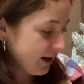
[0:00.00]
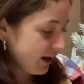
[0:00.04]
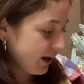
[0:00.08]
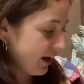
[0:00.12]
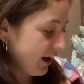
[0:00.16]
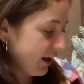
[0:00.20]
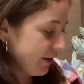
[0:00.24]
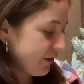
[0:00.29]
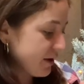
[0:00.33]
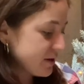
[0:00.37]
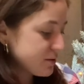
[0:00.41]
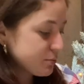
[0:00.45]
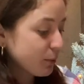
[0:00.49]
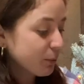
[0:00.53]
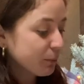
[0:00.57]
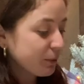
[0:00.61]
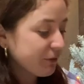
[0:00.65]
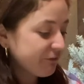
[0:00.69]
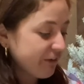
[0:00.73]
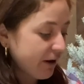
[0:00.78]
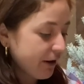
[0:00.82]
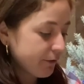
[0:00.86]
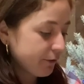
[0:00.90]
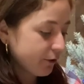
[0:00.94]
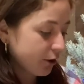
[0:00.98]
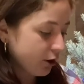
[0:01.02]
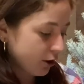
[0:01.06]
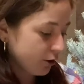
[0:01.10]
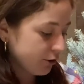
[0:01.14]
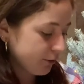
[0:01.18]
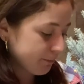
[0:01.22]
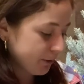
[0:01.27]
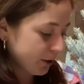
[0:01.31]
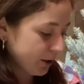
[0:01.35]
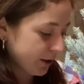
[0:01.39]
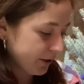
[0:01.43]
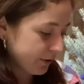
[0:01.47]
Uh, that's where we found all the
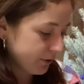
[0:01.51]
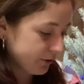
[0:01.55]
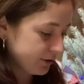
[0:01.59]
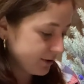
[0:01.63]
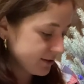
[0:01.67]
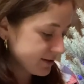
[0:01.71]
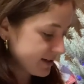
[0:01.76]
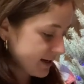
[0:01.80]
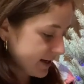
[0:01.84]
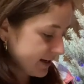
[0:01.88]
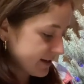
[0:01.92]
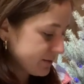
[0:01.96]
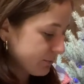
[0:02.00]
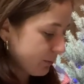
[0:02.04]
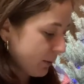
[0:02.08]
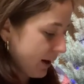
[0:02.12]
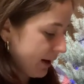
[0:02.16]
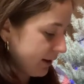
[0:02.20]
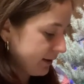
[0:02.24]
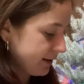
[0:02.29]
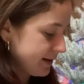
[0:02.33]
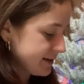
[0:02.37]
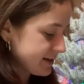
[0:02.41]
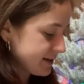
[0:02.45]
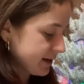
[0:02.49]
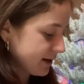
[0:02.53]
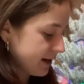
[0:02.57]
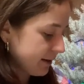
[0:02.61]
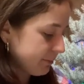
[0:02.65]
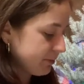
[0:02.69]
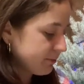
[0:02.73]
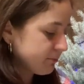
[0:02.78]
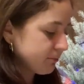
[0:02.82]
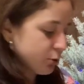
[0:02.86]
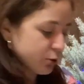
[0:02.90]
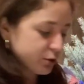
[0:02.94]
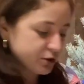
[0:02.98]
bottles as well as a
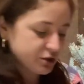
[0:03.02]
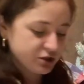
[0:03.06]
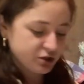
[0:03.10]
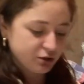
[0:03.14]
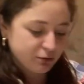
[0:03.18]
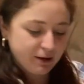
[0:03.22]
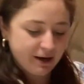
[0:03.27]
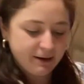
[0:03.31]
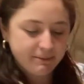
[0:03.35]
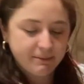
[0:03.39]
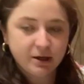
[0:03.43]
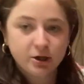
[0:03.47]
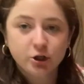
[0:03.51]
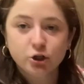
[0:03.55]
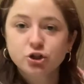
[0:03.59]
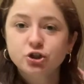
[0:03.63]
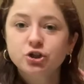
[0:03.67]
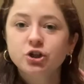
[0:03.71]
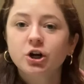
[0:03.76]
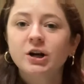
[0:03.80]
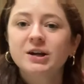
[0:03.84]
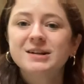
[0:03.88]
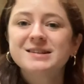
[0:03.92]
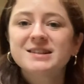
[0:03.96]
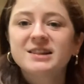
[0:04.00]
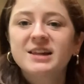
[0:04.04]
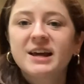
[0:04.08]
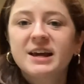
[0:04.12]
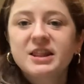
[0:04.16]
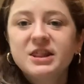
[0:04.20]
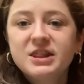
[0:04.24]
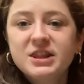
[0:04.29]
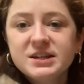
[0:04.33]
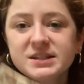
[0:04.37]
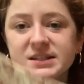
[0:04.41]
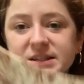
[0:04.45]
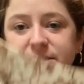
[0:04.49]
couple more ceramic shards
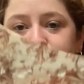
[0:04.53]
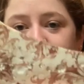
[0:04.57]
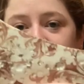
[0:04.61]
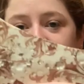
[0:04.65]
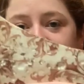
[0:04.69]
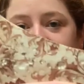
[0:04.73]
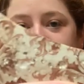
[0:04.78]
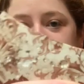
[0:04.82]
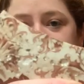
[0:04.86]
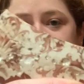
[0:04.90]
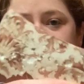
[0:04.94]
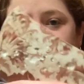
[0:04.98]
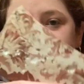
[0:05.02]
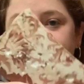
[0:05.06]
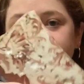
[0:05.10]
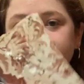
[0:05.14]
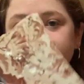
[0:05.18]
like this one